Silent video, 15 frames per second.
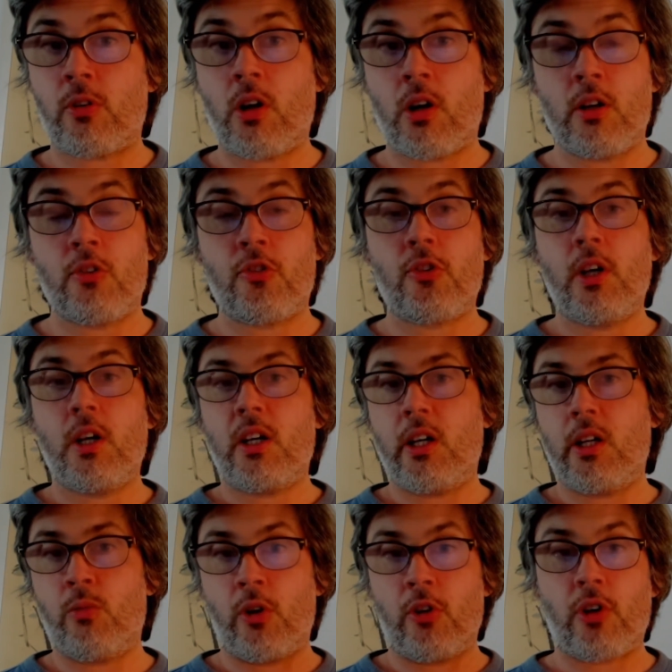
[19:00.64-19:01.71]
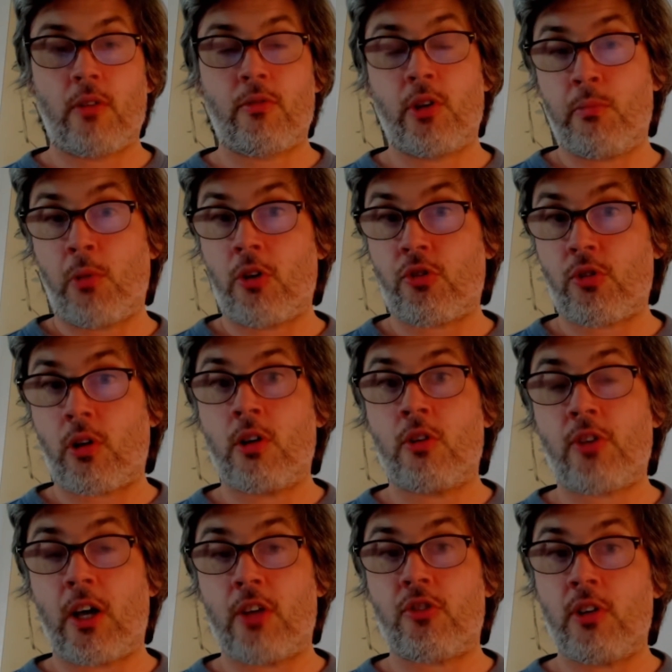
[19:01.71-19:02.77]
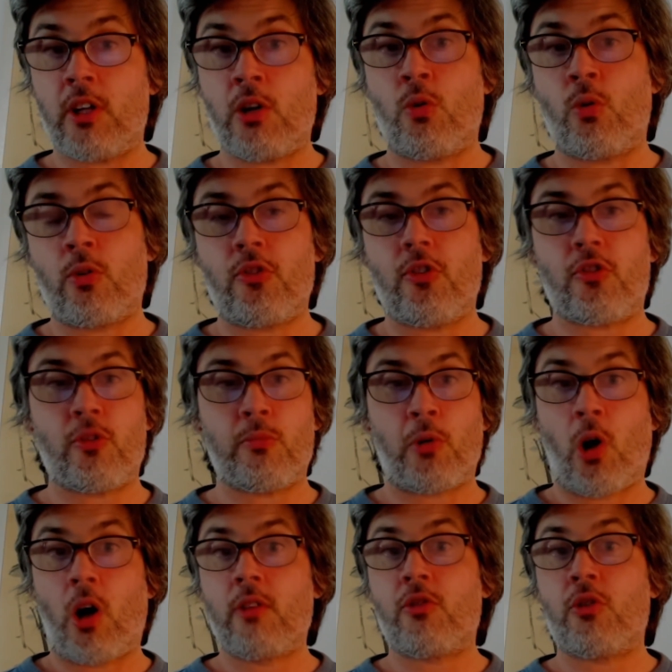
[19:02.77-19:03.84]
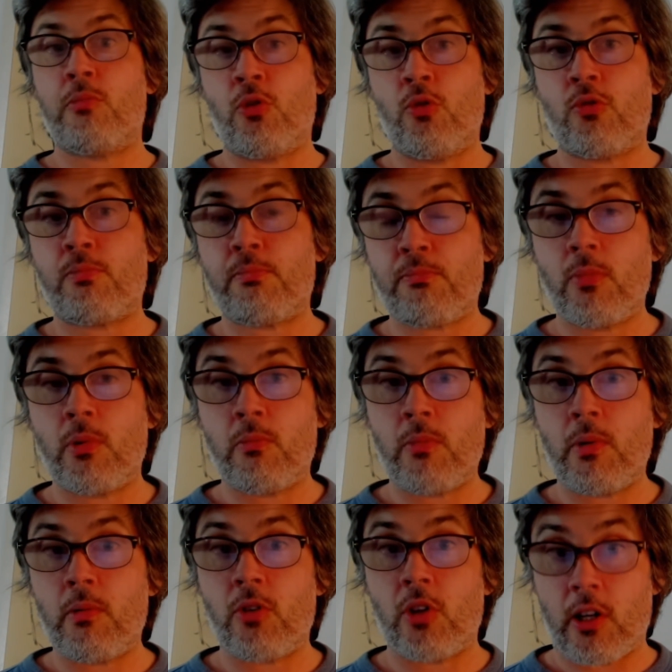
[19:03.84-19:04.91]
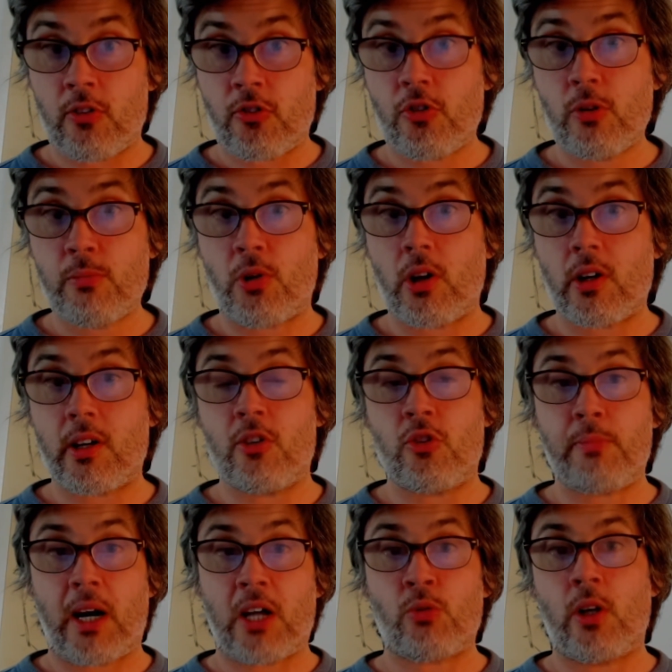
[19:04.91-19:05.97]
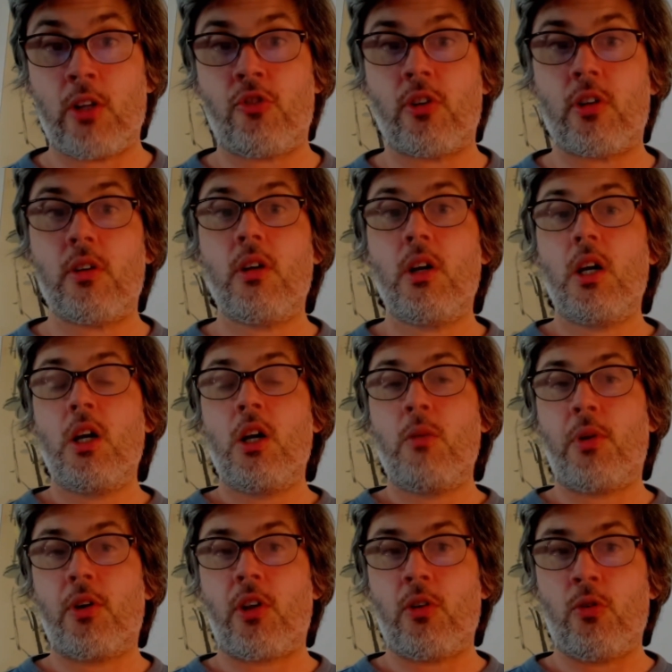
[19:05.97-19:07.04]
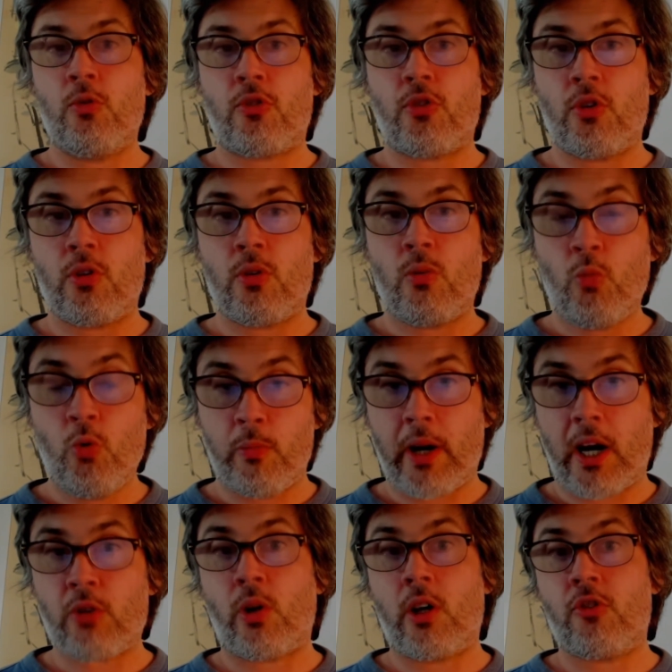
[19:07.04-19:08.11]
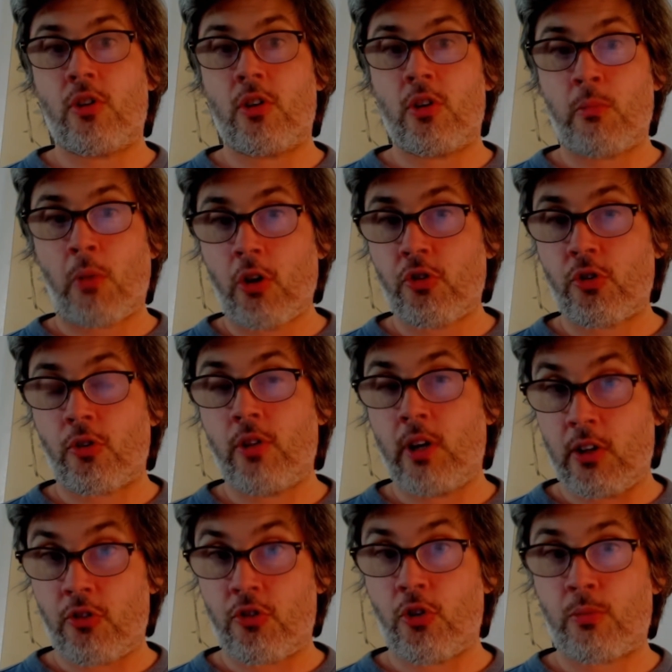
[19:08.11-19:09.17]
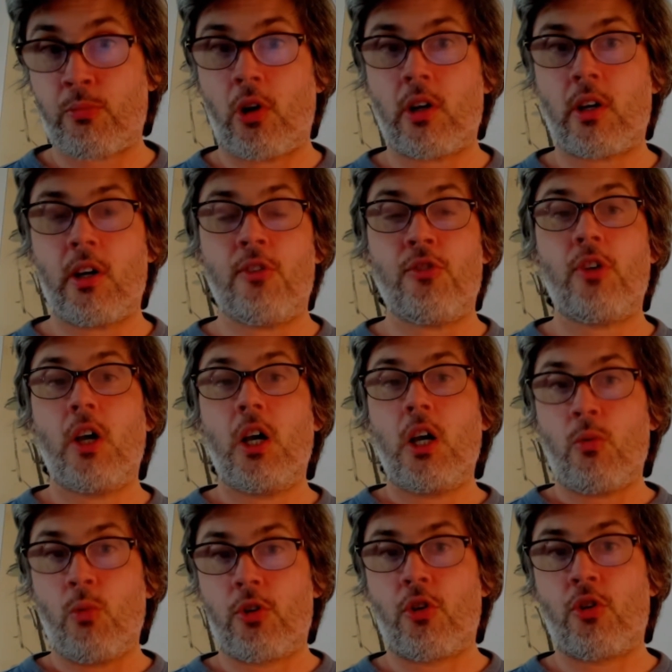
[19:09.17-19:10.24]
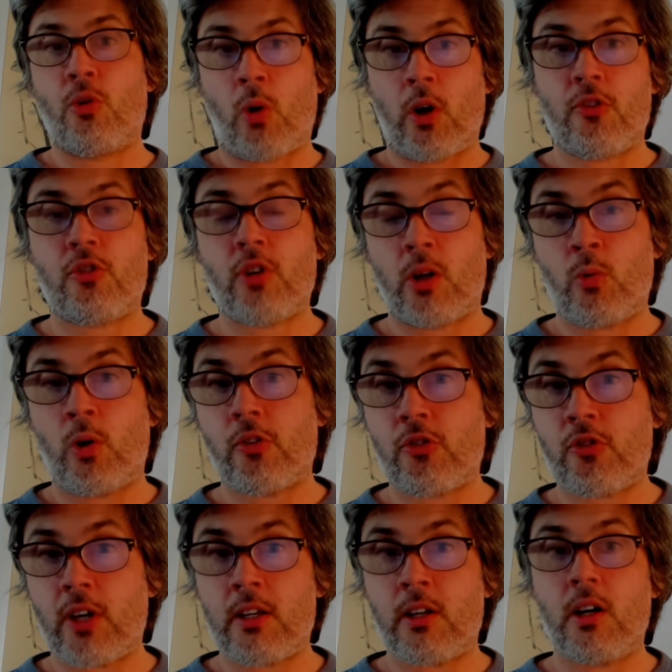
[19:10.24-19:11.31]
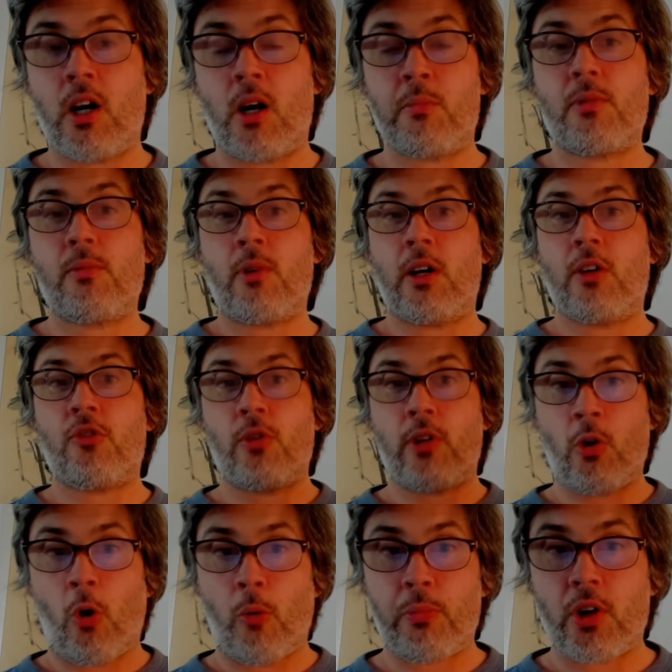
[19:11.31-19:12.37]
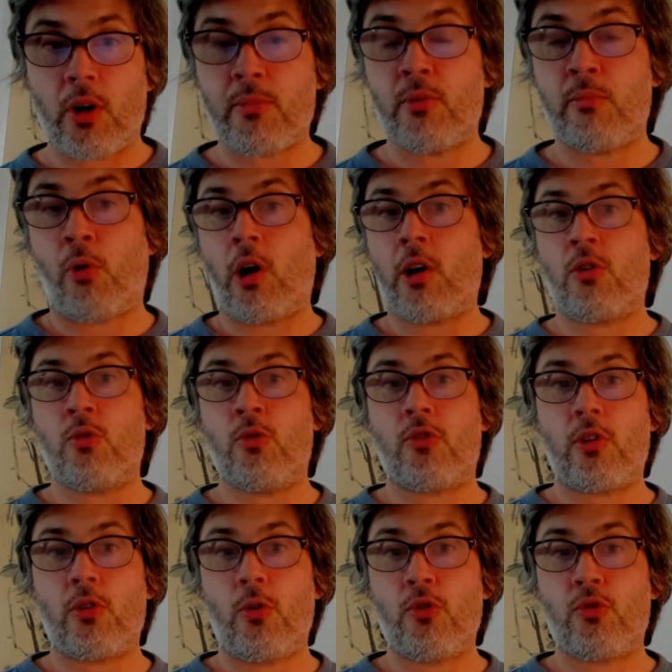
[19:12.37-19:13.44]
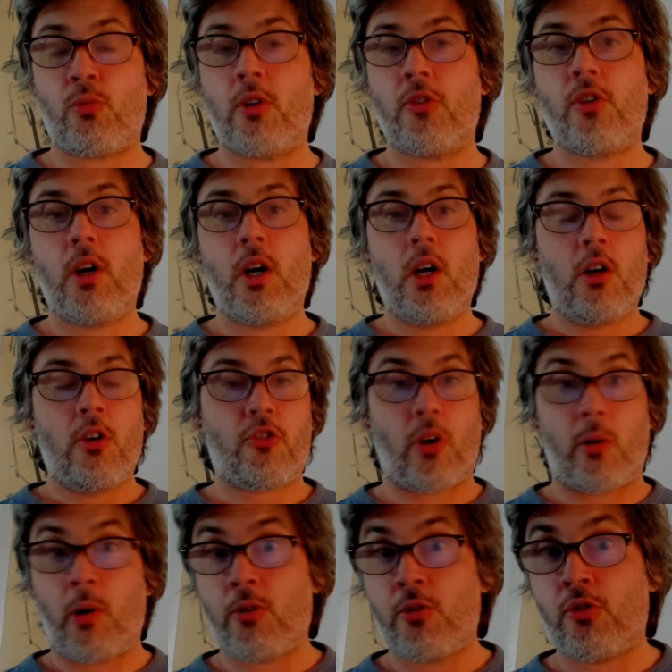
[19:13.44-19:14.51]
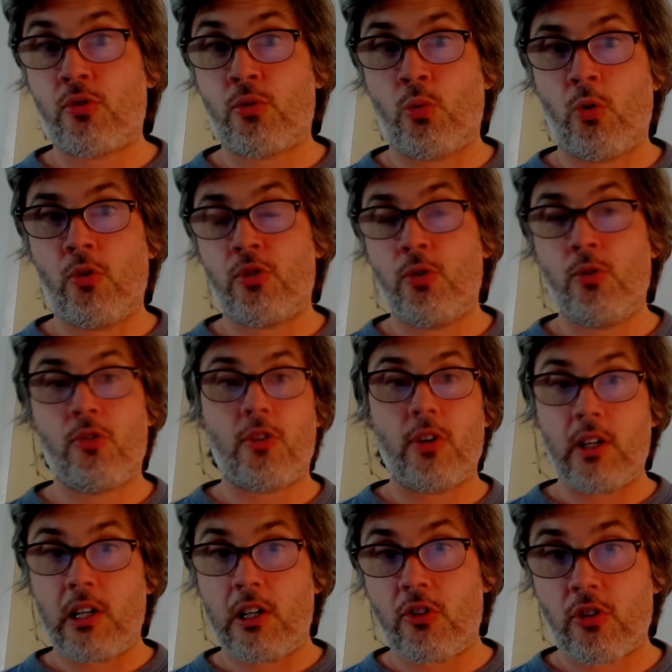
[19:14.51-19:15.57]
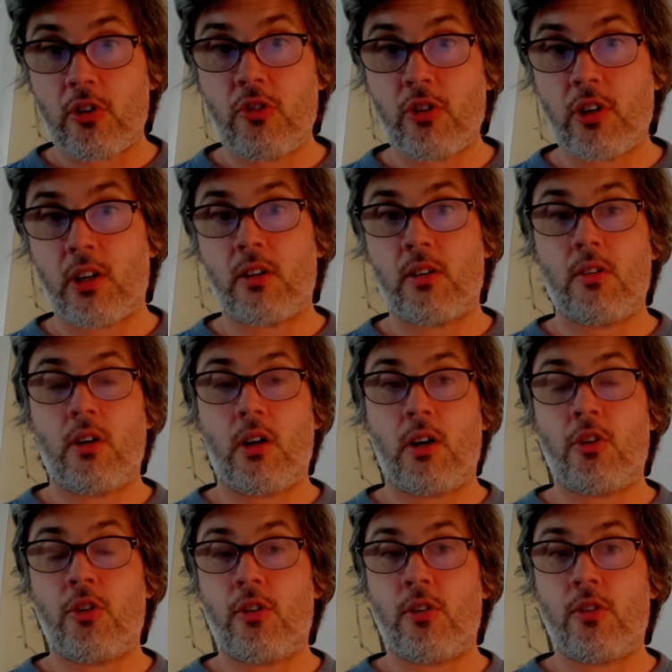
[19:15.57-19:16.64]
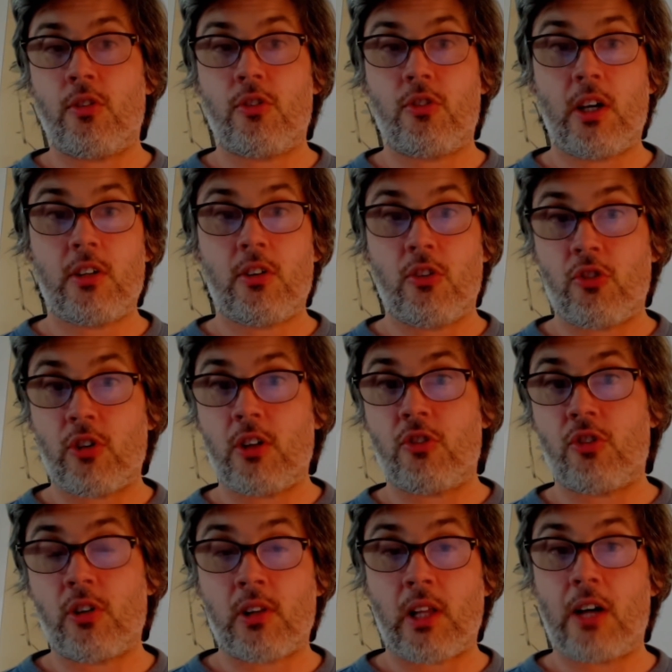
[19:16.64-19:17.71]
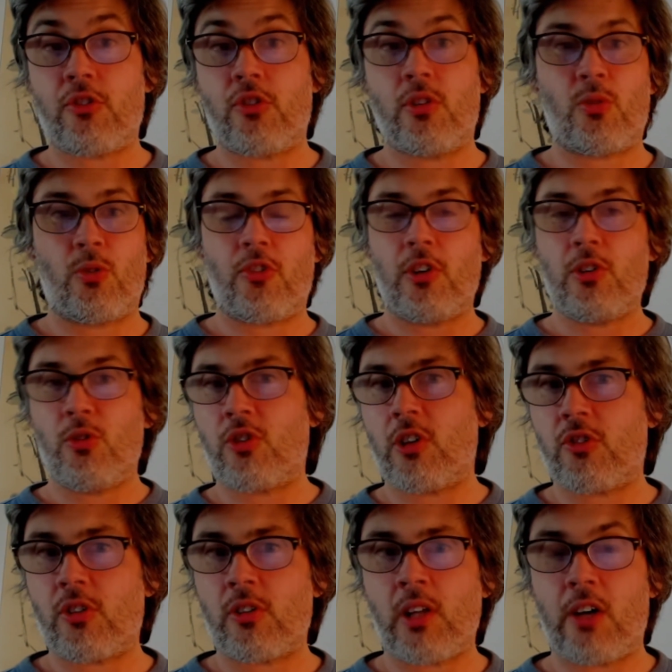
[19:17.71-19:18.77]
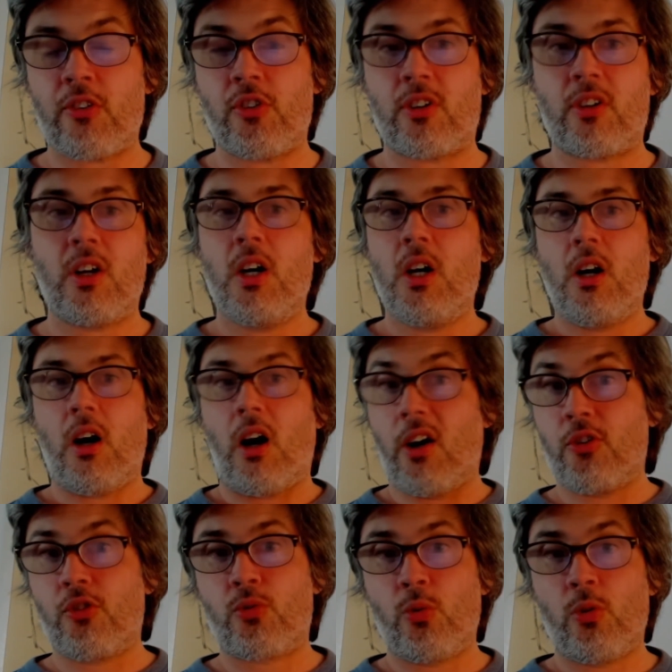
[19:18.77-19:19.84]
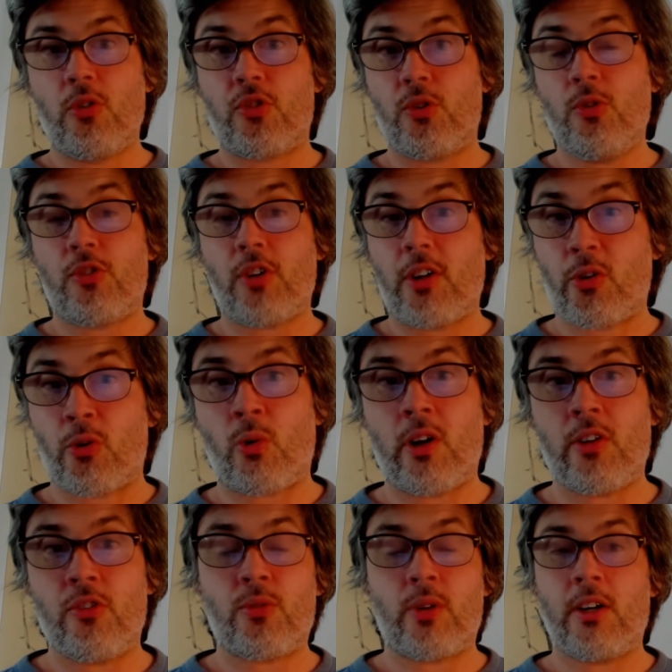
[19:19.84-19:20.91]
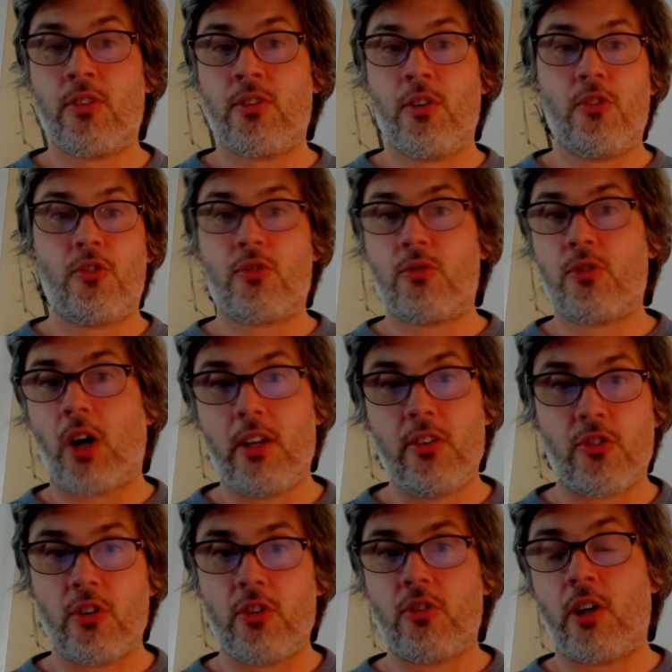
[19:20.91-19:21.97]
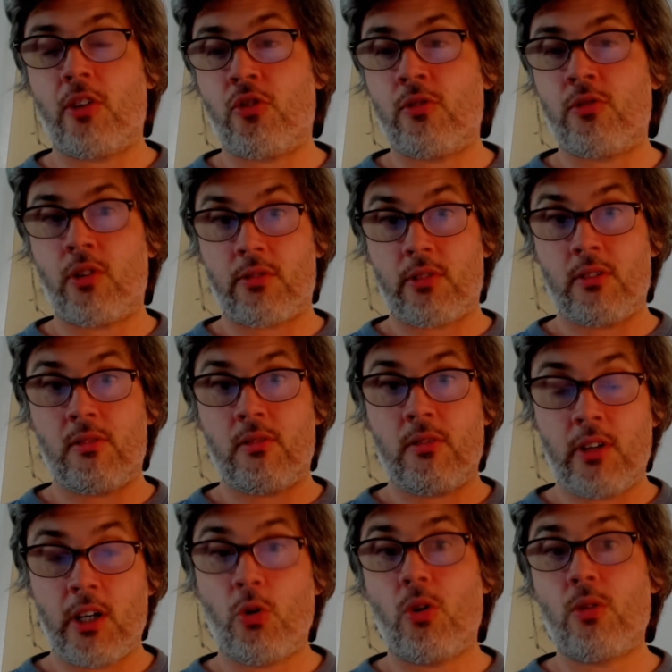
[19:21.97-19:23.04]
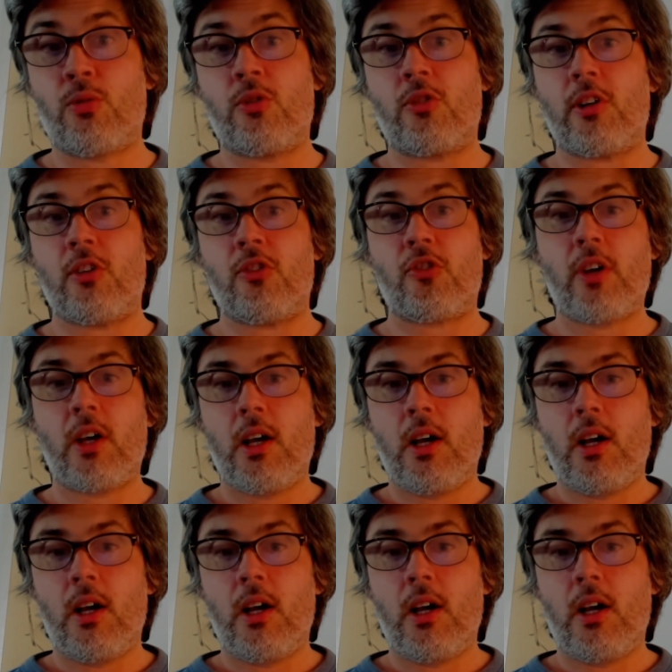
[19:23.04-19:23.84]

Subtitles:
arts, in which every martial arts has a Neigong system. A lot of them use the 8 silk brocades, Ba Duan Jin, but they use the Wu Ba Duan Jin, the martial 8 silk brocades, which are the ones done while standing up, right? So they open up the body using those ones. Some other schools use the I Ching Jing, the tendon changing classic or sinew changing classic. Other schools use other ones, right? There's tons and tons of different Neigong routines.